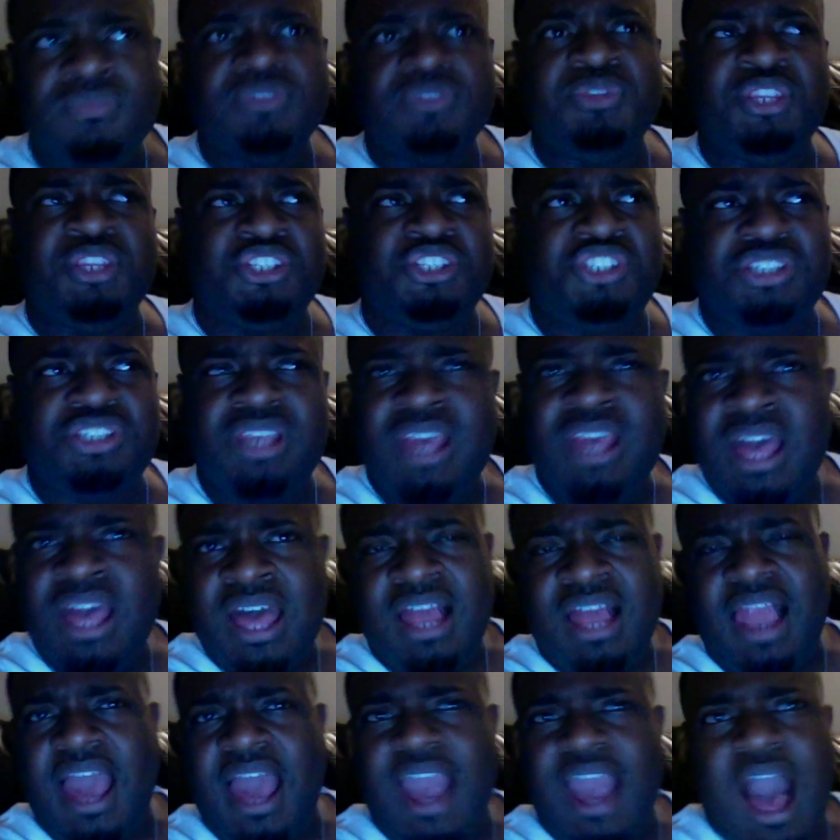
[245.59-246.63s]
This,
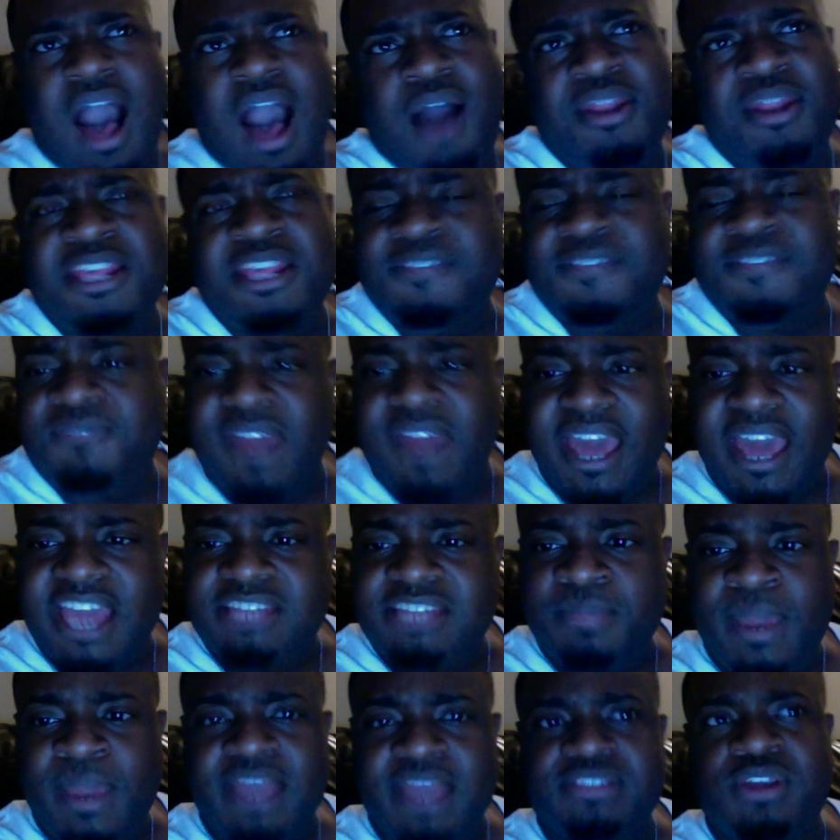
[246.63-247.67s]
like all these
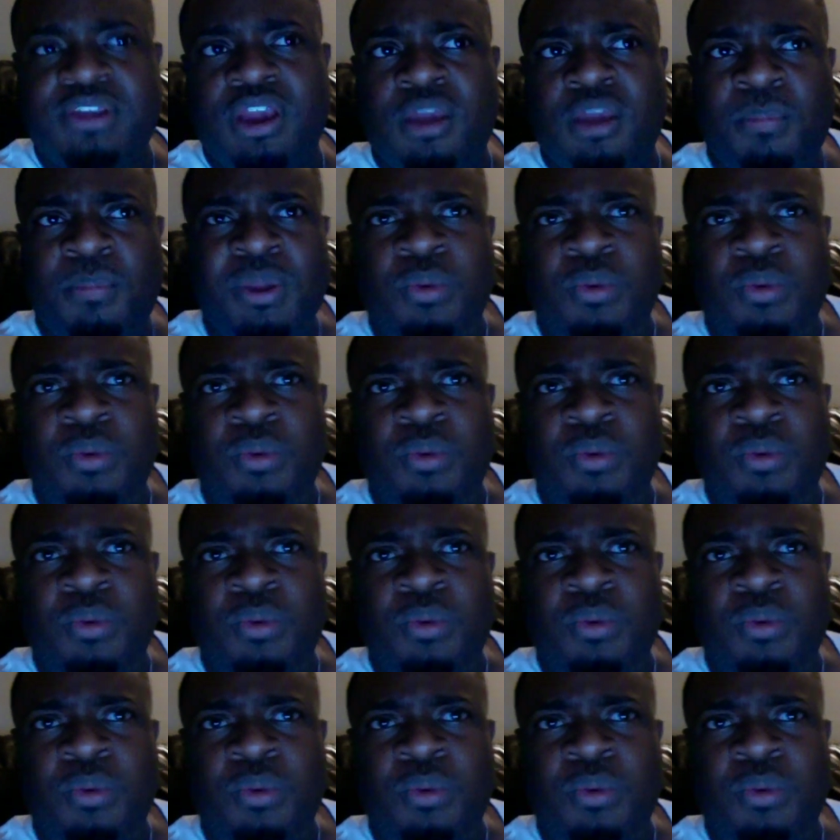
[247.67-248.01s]
flashbacks, girl.